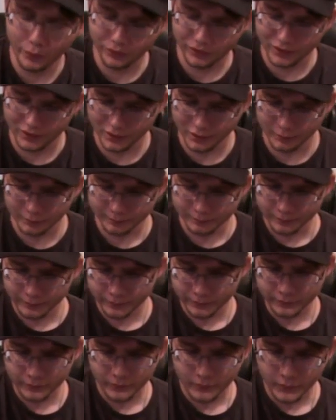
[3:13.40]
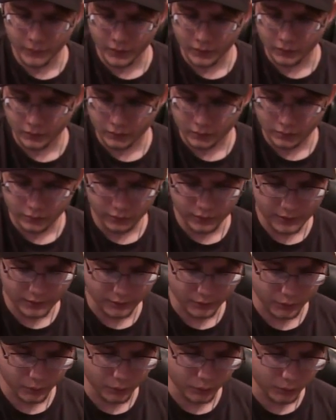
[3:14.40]
focuses in. So
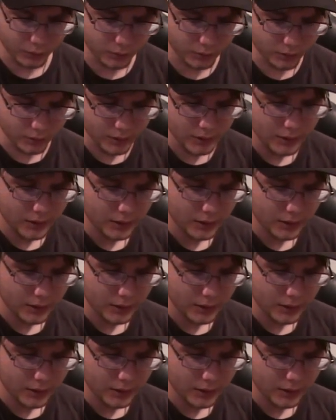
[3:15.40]
that's cool.